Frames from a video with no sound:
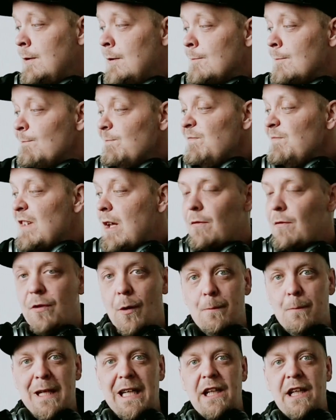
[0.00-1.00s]

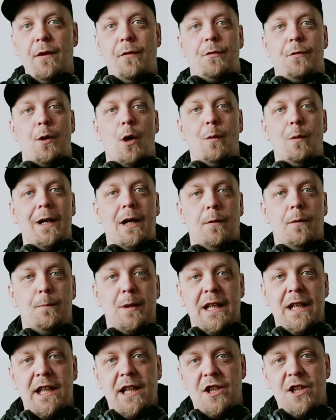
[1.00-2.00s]
for me to throw it on
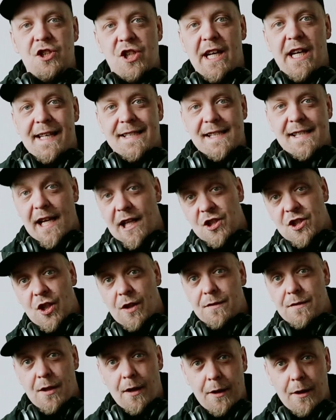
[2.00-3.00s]
PDGA
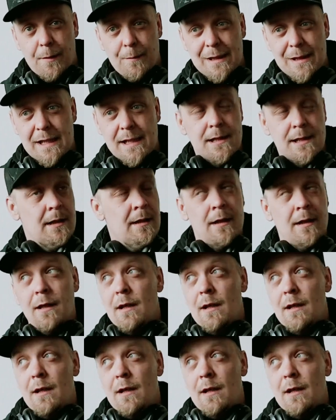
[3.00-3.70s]
sanctioned tournaments.